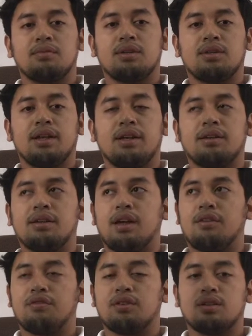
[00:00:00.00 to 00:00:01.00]
then
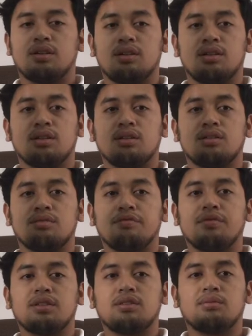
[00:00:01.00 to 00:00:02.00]
have a
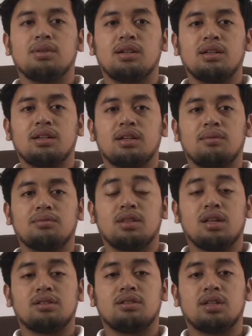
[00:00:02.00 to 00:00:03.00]
flexible income
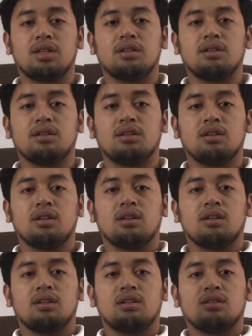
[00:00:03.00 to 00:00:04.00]
tax rate.
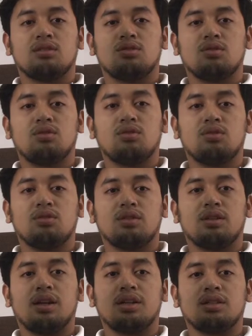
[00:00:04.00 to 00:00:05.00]
So
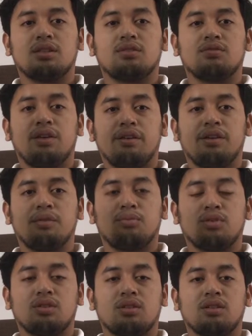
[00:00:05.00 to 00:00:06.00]
that is very
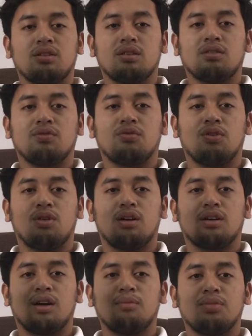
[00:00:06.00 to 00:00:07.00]
important for a
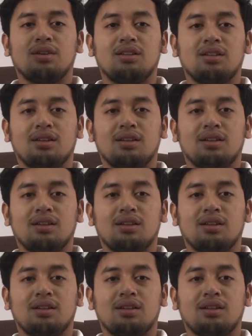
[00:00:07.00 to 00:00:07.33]
company